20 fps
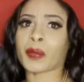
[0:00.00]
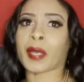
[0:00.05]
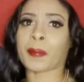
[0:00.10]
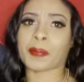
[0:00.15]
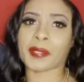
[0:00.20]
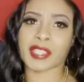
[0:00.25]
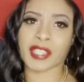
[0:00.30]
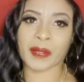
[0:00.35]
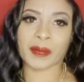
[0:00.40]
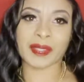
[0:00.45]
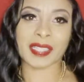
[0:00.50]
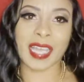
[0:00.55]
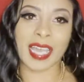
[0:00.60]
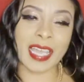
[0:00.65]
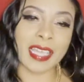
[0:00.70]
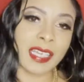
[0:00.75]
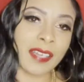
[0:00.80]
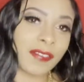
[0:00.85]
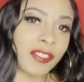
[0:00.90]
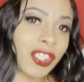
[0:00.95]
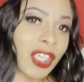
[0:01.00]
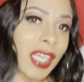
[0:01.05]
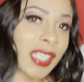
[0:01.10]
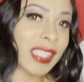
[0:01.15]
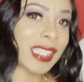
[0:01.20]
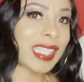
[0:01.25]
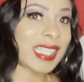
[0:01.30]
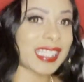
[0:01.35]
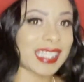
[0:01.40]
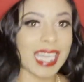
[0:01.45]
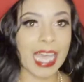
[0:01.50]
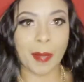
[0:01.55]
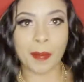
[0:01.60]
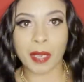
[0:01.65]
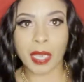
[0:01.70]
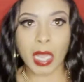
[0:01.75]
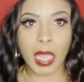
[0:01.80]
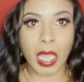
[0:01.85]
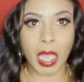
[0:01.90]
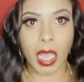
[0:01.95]
episode 9 of Jocelyn's
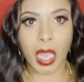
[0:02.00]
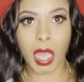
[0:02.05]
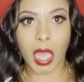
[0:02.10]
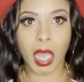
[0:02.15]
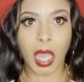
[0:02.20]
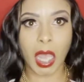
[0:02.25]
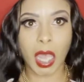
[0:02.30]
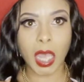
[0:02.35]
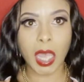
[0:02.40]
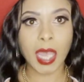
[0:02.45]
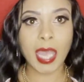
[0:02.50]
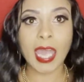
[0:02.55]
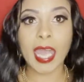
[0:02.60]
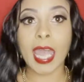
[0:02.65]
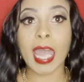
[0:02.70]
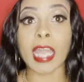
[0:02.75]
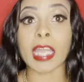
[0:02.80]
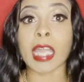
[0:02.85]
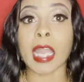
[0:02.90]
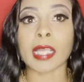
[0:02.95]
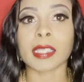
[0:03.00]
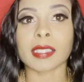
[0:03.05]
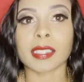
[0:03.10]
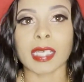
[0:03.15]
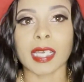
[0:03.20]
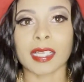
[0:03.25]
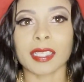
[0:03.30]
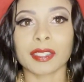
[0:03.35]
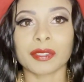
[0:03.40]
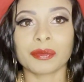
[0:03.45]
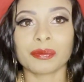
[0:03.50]
Cabaret, Atlanta.